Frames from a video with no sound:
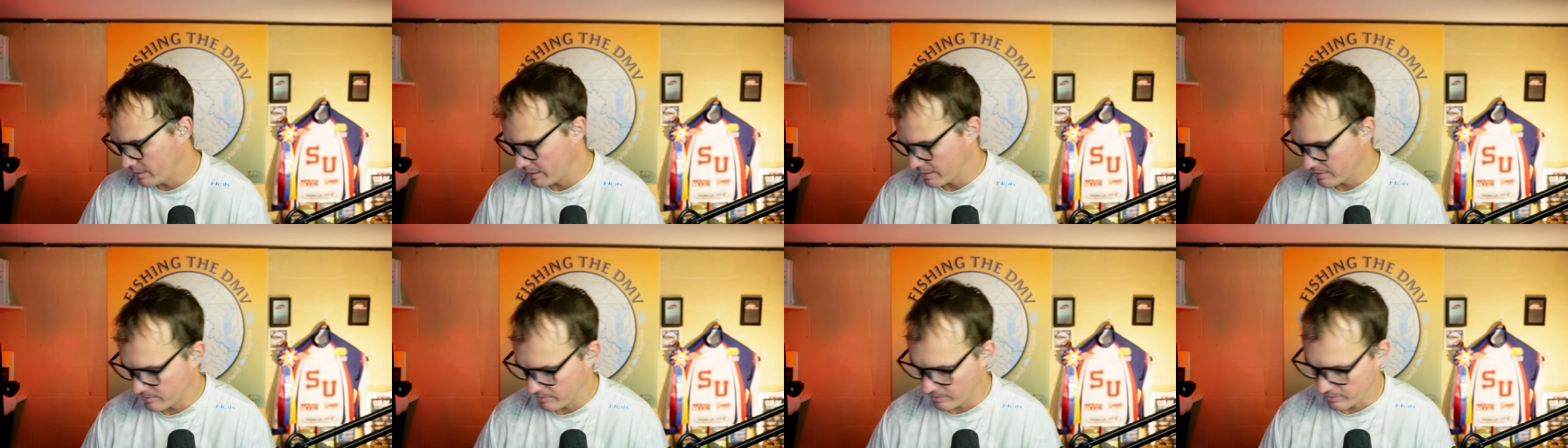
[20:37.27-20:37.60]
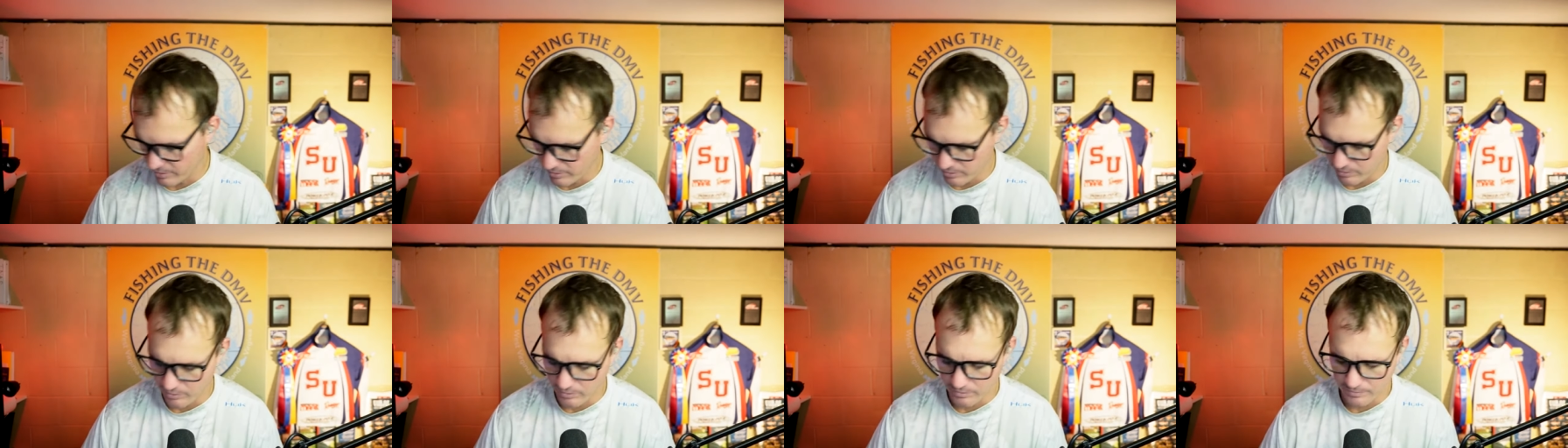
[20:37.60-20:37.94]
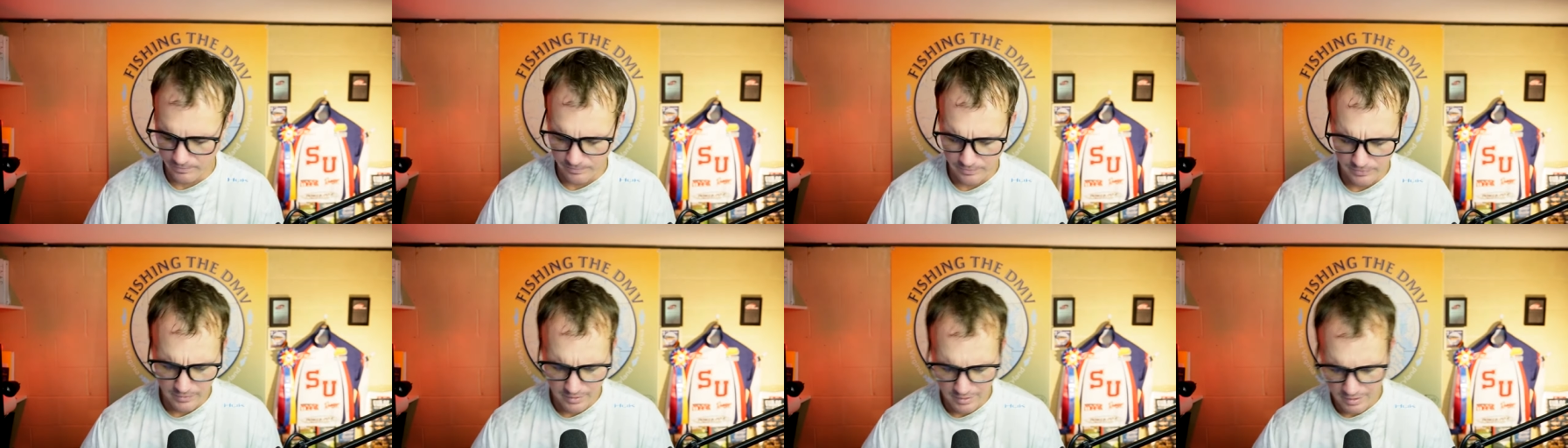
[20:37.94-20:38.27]
That's really
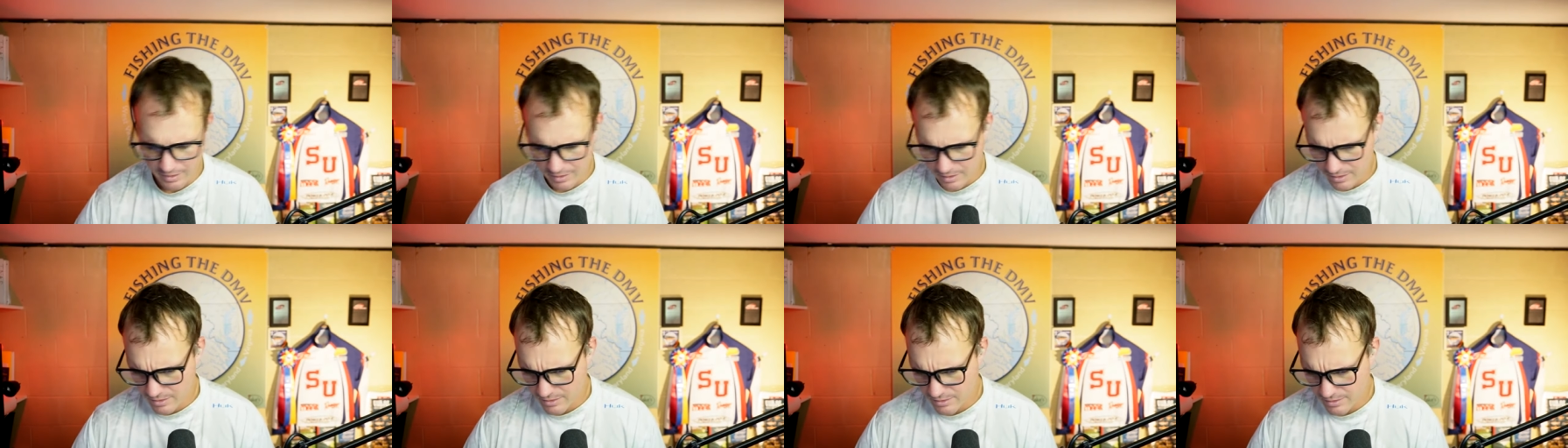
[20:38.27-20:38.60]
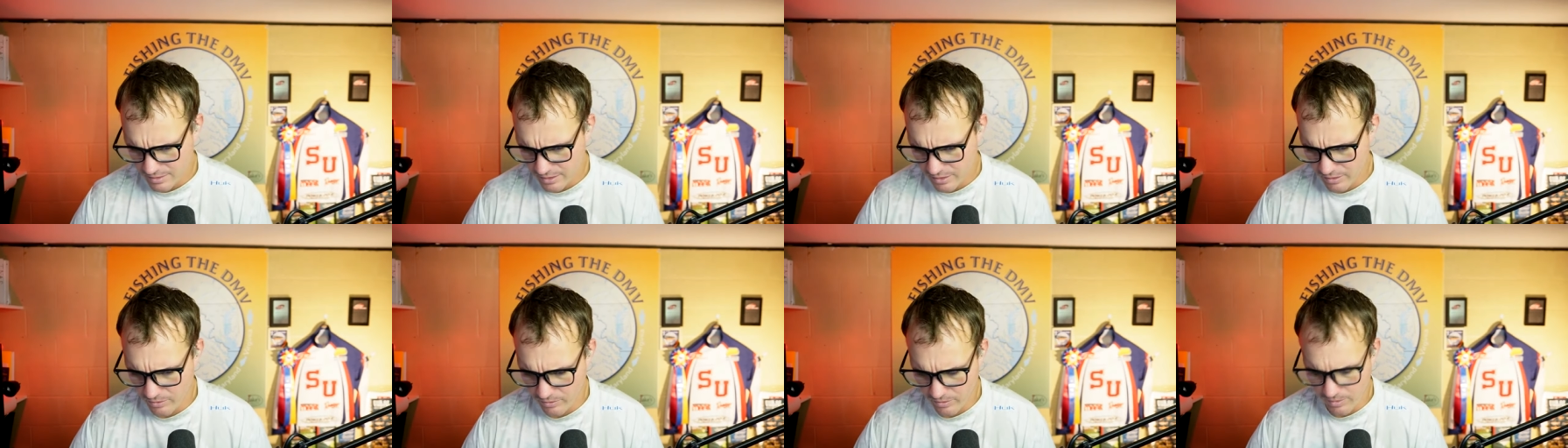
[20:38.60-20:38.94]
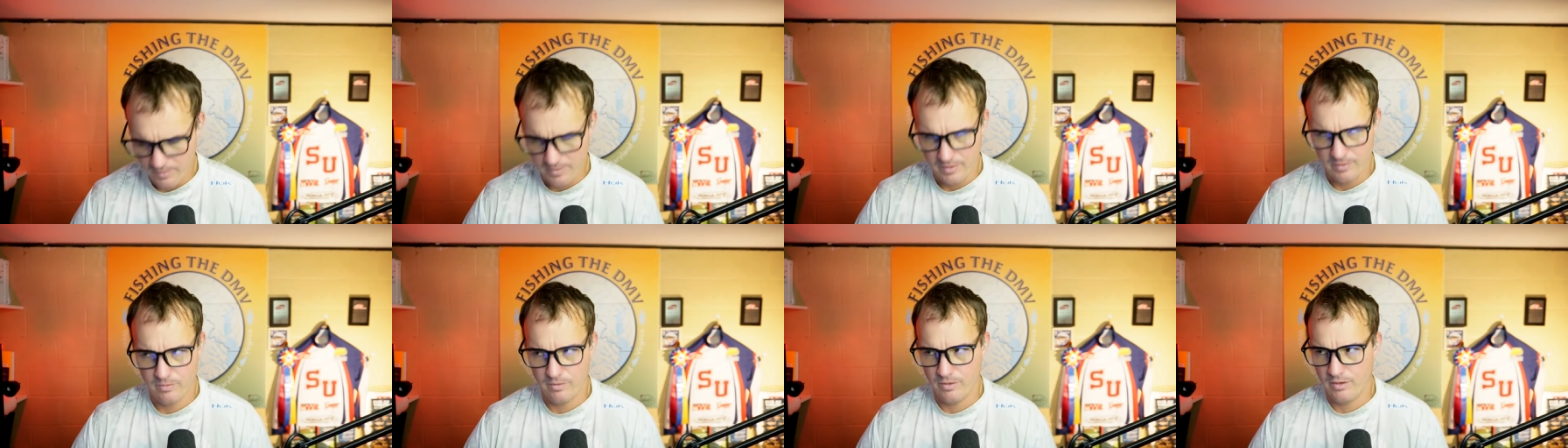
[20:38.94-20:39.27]
cool. So, I
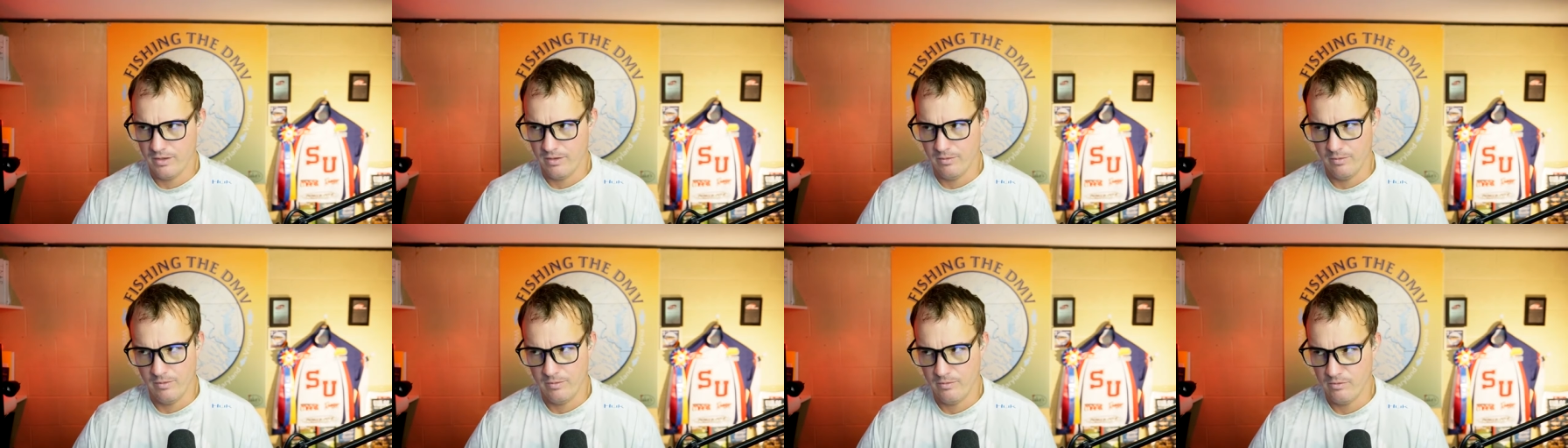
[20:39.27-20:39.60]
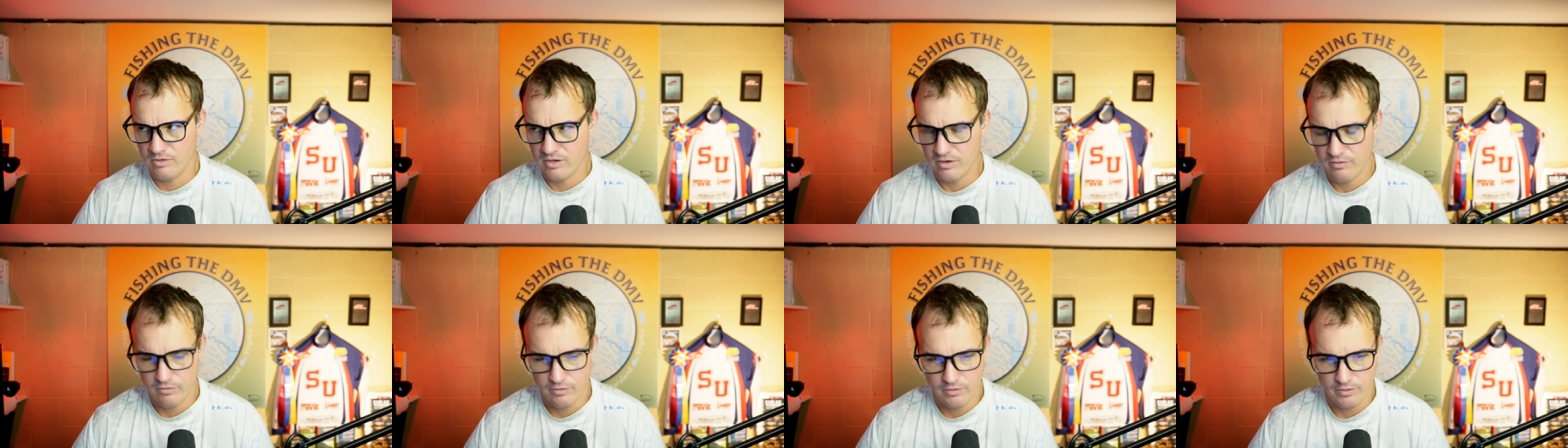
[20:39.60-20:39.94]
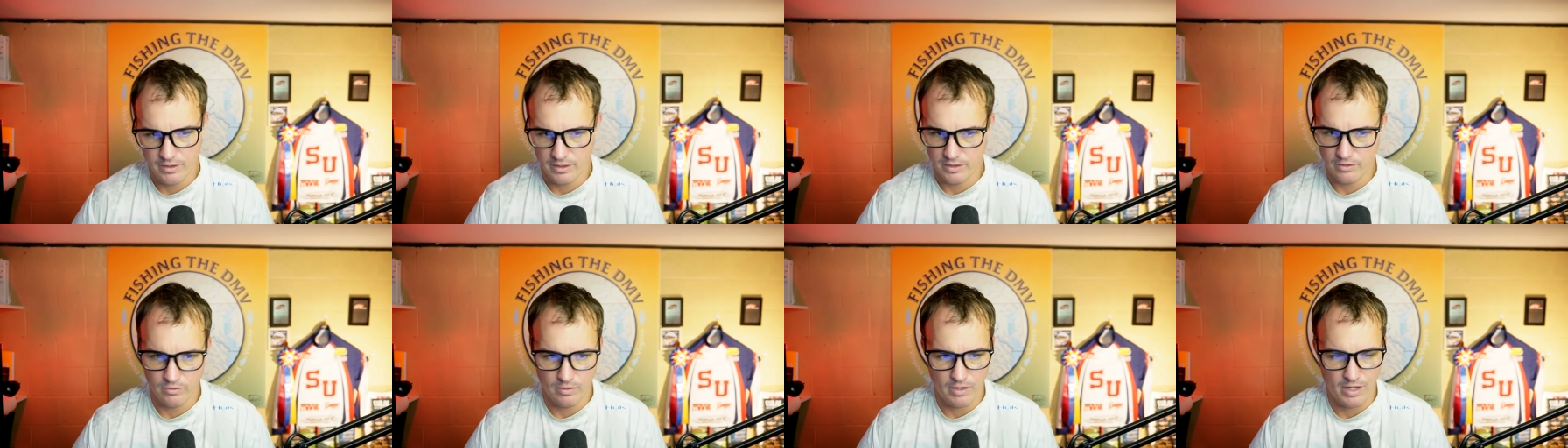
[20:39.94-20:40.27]
mean, we, we covered
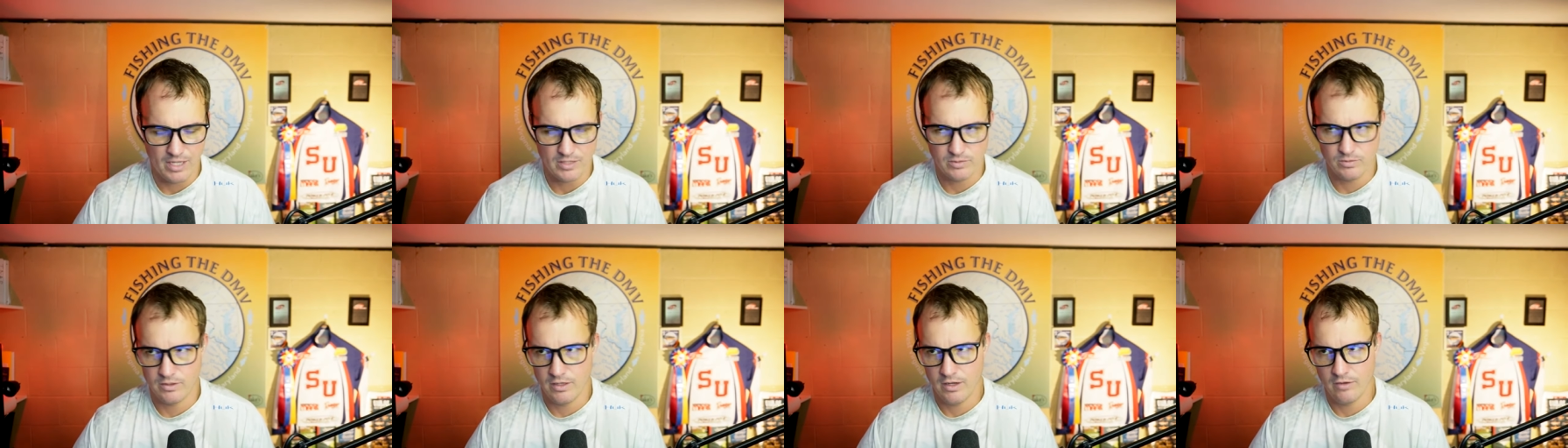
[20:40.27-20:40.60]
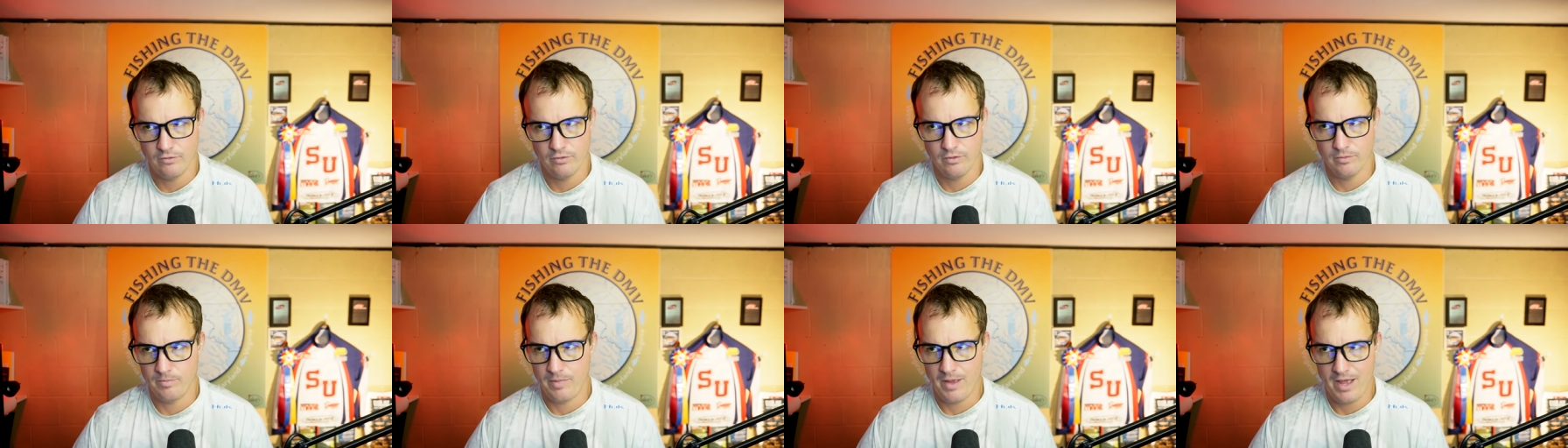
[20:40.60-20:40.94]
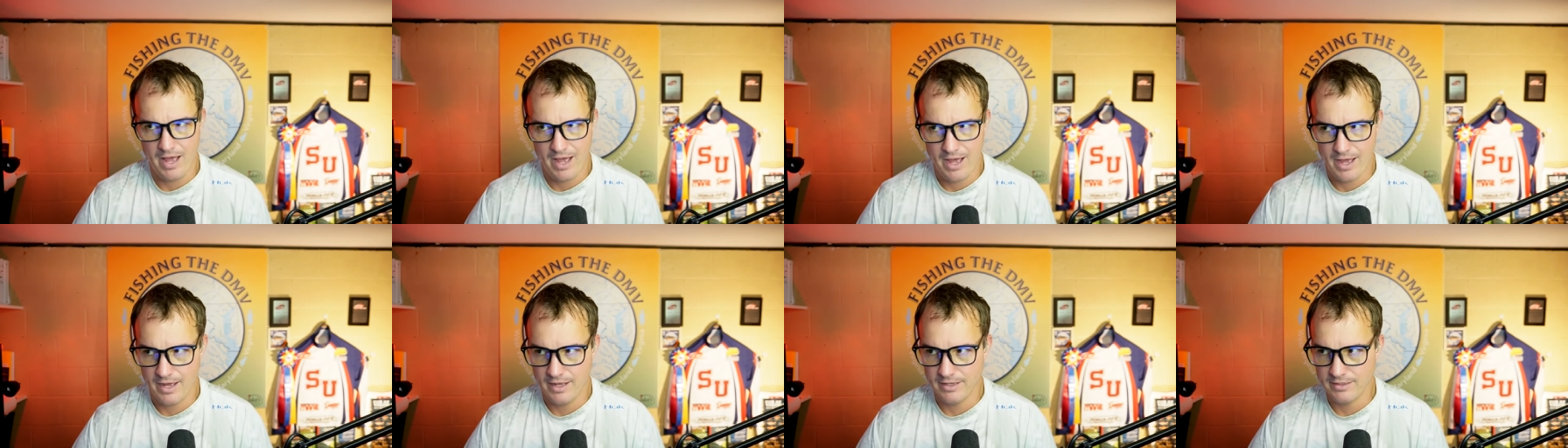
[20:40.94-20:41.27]
like grass, we covered
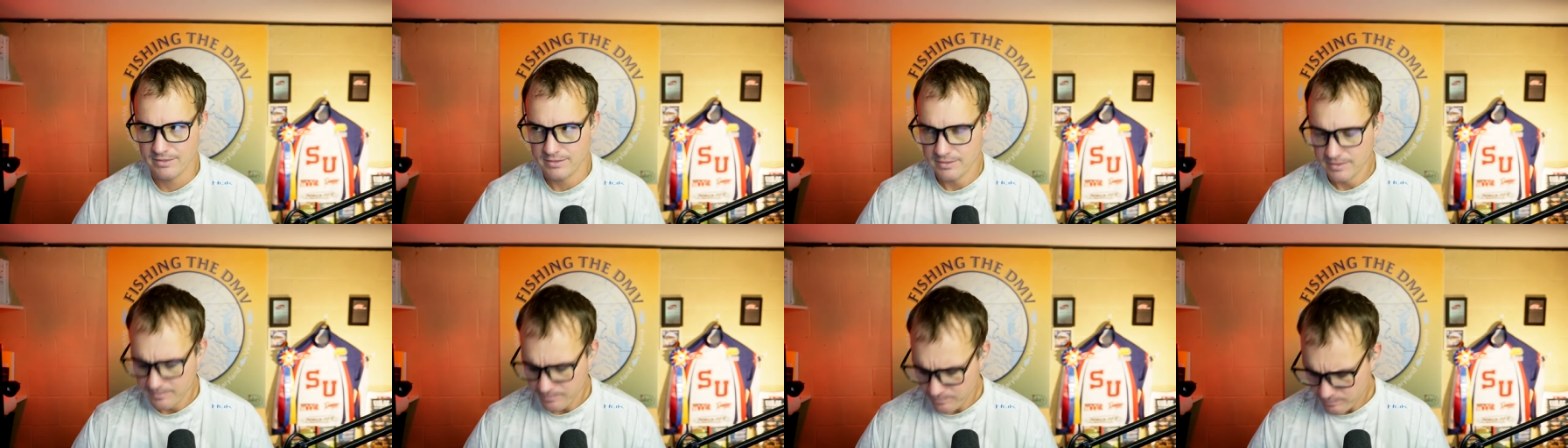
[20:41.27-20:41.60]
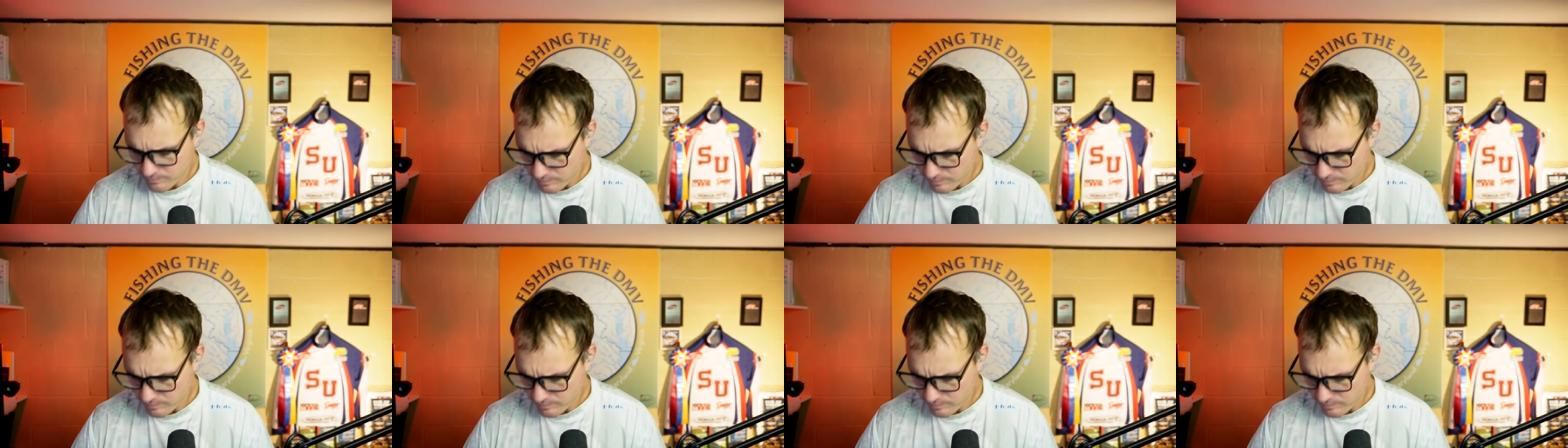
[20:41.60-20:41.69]
pads.